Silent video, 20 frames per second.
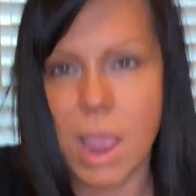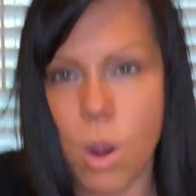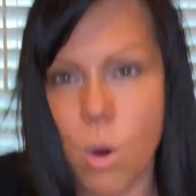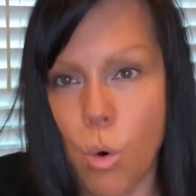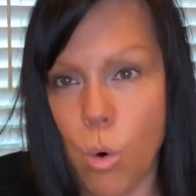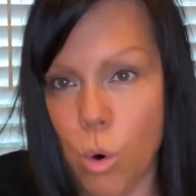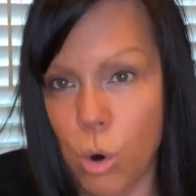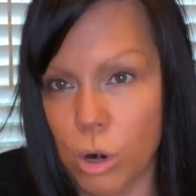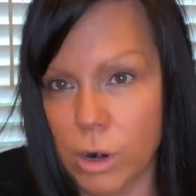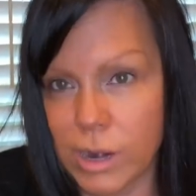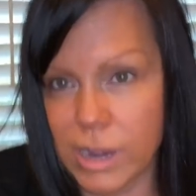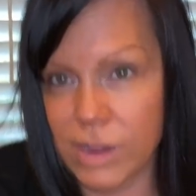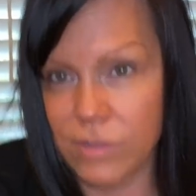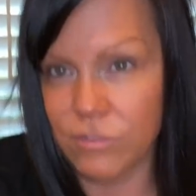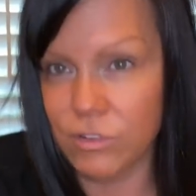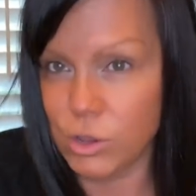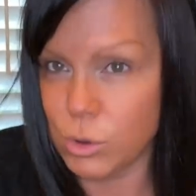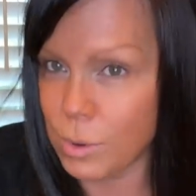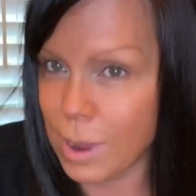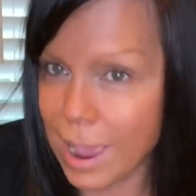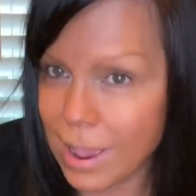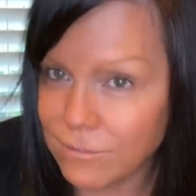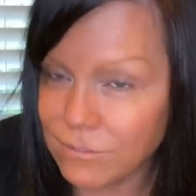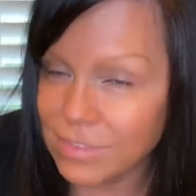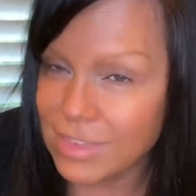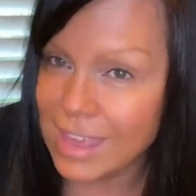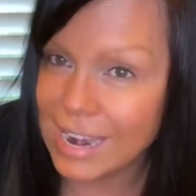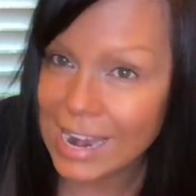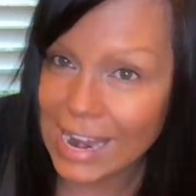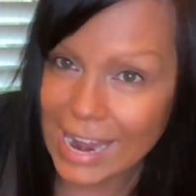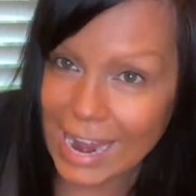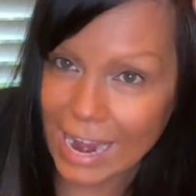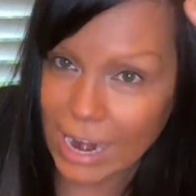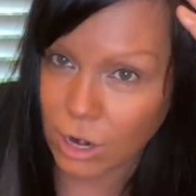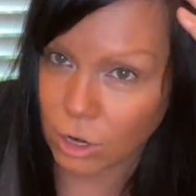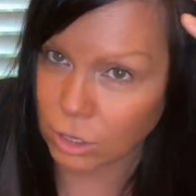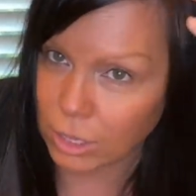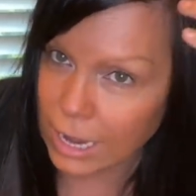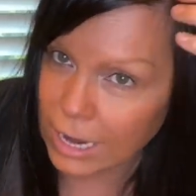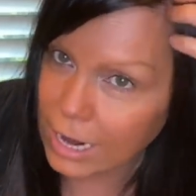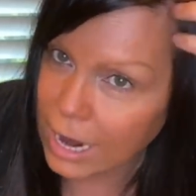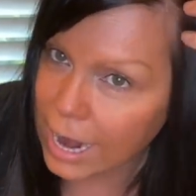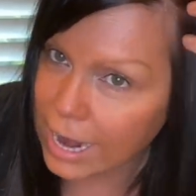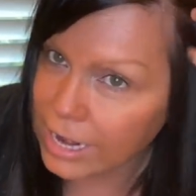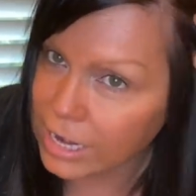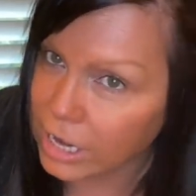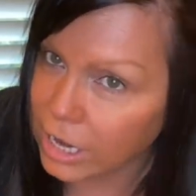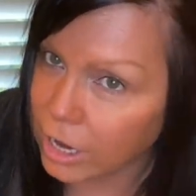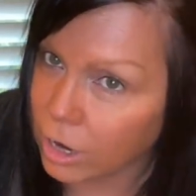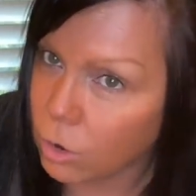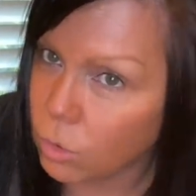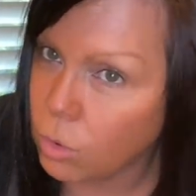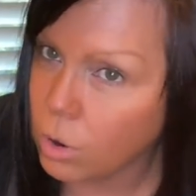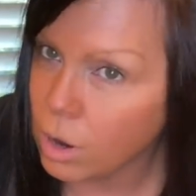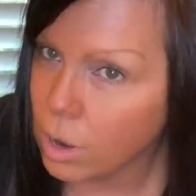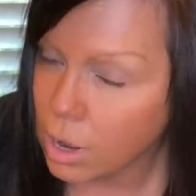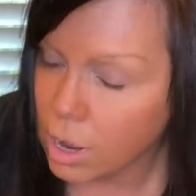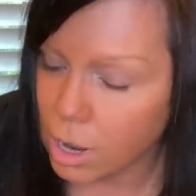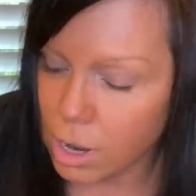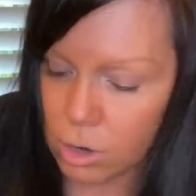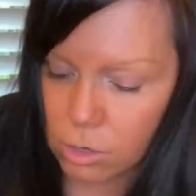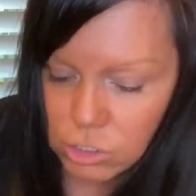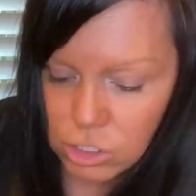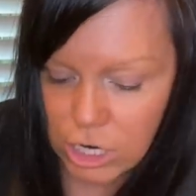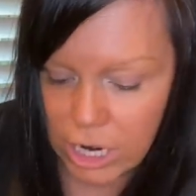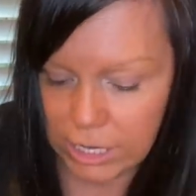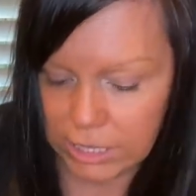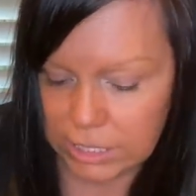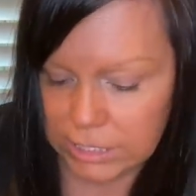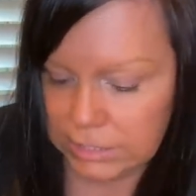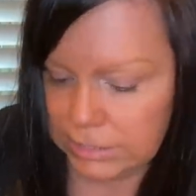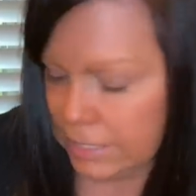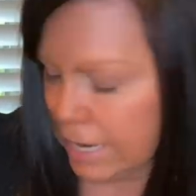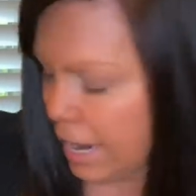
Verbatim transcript: Or if you have thinning hair like I do, check this